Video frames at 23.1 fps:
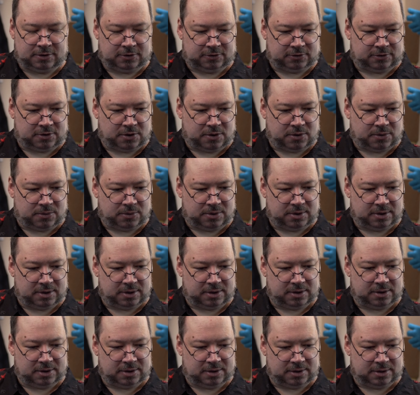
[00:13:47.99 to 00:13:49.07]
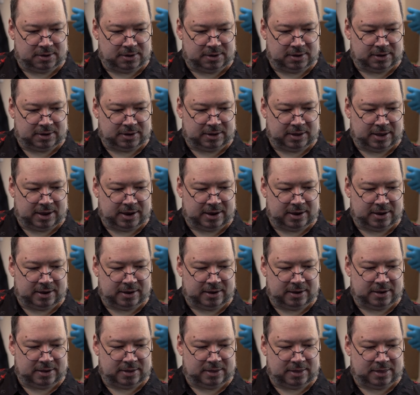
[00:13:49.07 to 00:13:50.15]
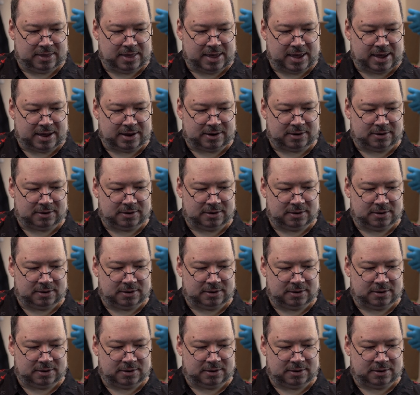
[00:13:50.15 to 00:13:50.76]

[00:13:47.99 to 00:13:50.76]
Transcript: So, like that.